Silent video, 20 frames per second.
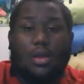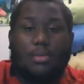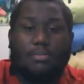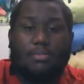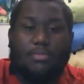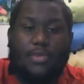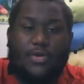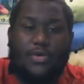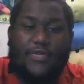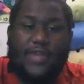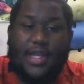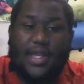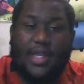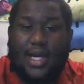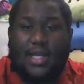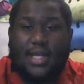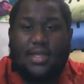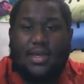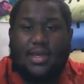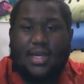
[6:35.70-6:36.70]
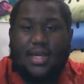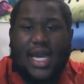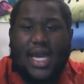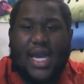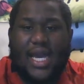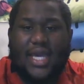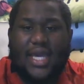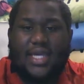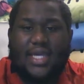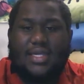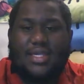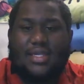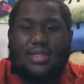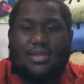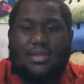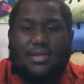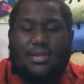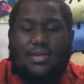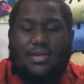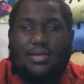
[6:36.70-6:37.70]
Moving on, you guys,
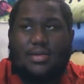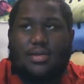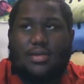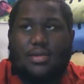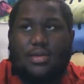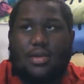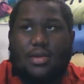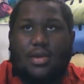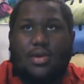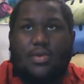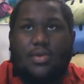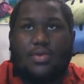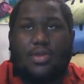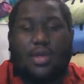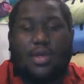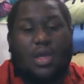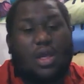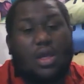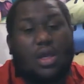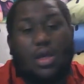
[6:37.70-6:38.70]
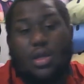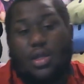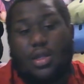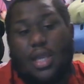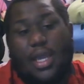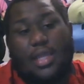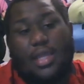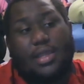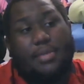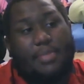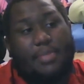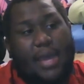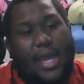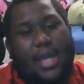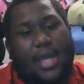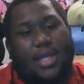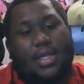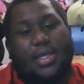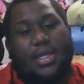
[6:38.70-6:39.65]
to the good and the bad,